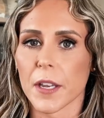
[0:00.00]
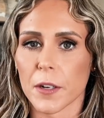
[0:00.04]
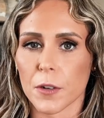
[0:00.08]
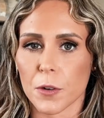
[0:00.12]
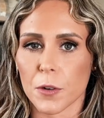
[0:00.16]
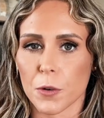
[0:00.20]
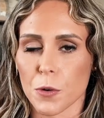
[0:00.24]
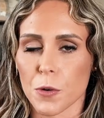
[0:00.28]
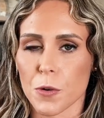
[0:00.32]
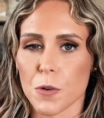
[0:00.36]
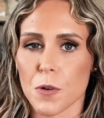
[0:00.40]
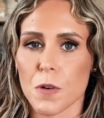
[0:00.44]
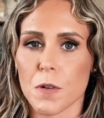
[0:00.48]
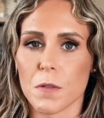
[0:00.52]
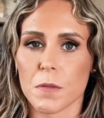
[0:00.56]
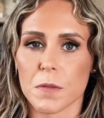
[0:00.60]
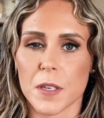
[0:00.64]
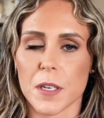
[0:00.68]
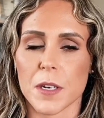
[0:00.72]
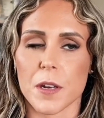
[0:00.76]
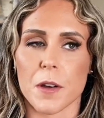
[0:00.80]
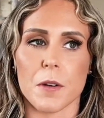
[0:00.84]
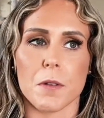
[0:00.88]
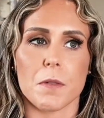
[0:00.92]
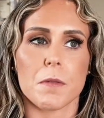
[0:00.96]
and girl, you
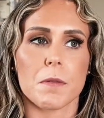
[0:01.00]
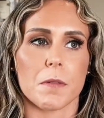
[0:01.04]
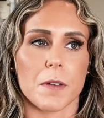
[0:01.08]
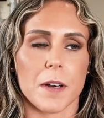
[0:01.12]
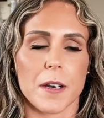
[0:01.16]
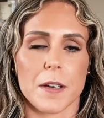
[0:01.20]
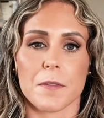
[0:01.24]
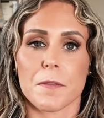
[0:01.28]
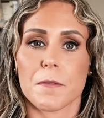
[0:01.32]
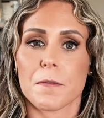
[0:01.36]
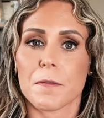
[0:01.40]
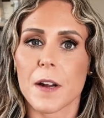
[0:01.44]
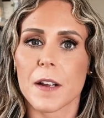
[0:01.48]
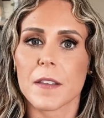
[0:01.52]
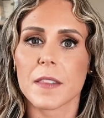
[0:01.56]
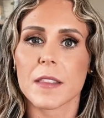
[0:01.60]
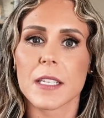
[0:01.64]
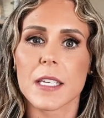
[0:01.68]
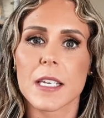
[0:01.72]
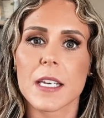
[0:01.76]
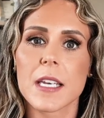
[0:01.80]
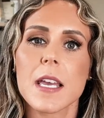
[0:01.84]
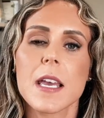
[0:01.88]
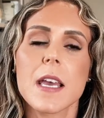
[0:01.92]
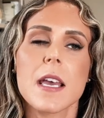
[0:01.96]
know, friend
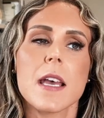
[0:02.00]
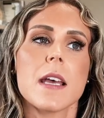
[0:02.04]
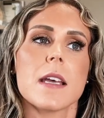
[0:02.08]
friendly,